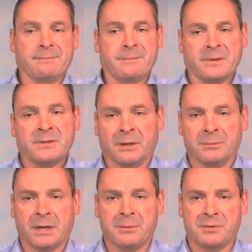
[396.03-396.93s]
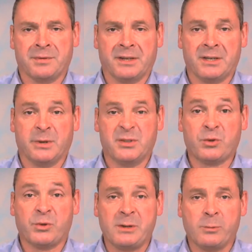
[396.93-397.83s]
sometimes referred to as
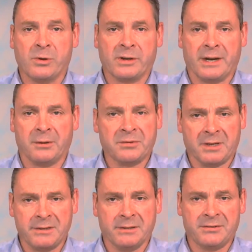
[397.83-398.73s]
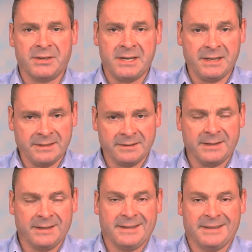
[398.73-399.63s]
street workouts, and you'll see
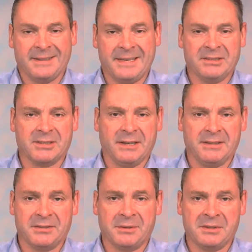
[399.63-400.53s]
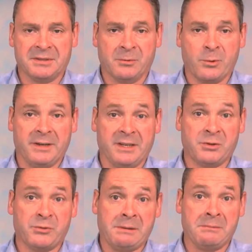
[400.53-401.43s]
these guys doing some quite
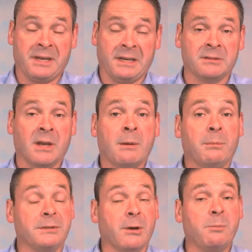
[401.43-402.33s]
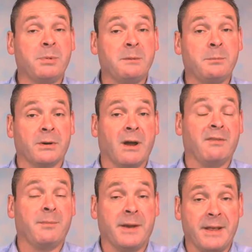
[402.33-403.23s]
extreme things, but don't be put
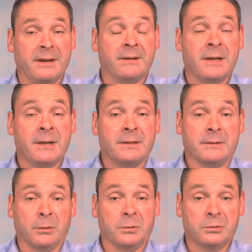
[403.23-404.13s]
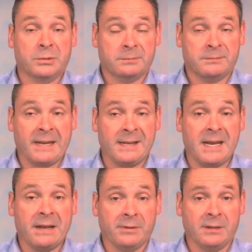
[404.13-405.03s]
off by that. That
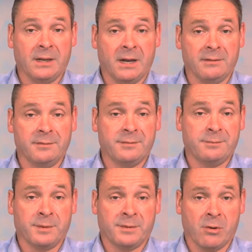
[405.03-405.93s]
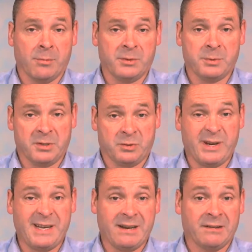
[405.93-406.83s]
level of performance, which is
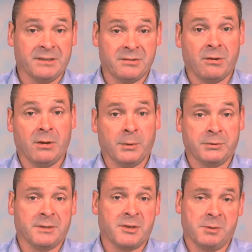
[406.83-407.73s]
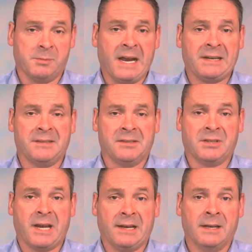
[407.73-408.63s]
really almost on the gymnastic
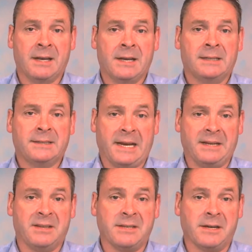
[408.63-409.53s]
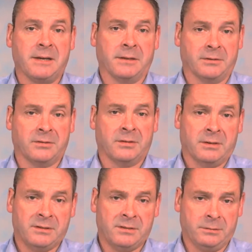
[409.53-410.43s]
scale, takes years
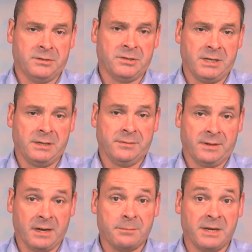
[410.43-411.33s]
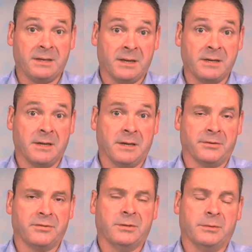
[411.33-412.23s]
to achieve, and I mean
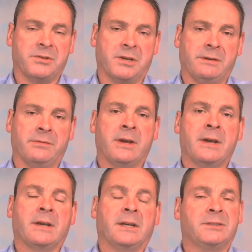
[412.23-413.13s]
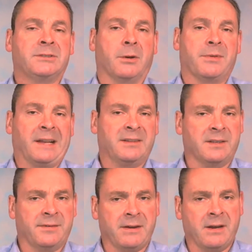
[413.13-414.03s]
years to achieve. So that's the
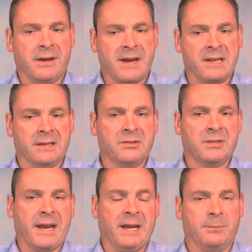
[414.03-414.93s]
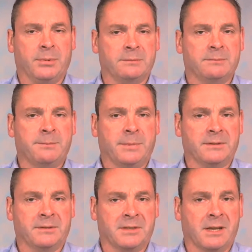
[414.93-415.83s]
very high end of the scale, but
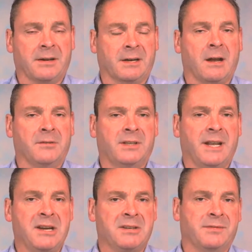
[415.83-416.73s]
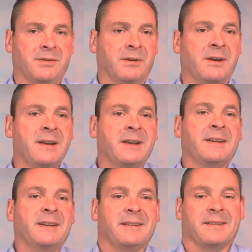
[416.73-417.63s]
there's a lot of consolation for
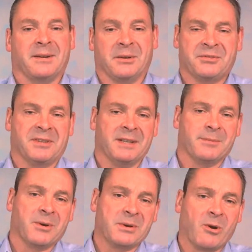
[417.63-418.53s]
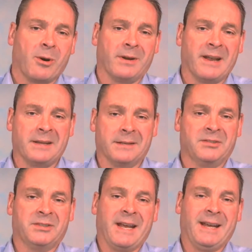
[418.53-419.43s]
us in the more normal end of the
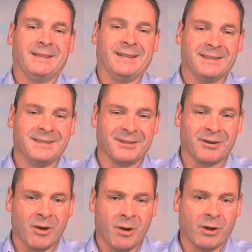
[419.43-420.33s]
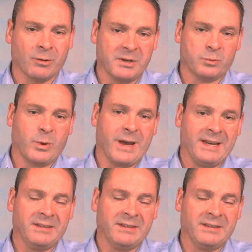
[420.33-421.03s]
scale, that there are always ways to